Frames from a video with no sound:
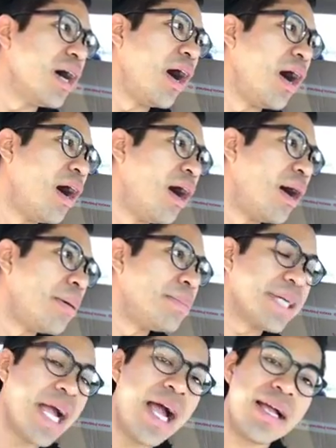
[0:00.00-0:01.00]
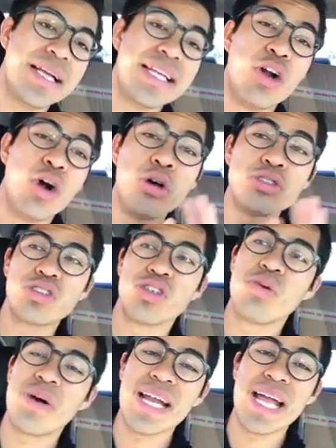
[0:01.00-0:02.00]
And also
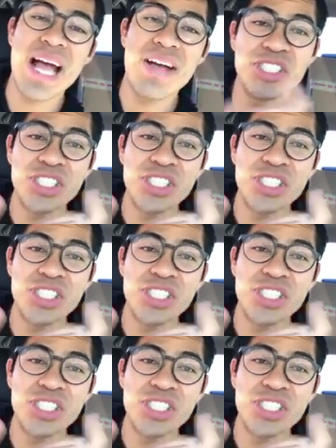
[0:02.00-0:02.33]
you want to have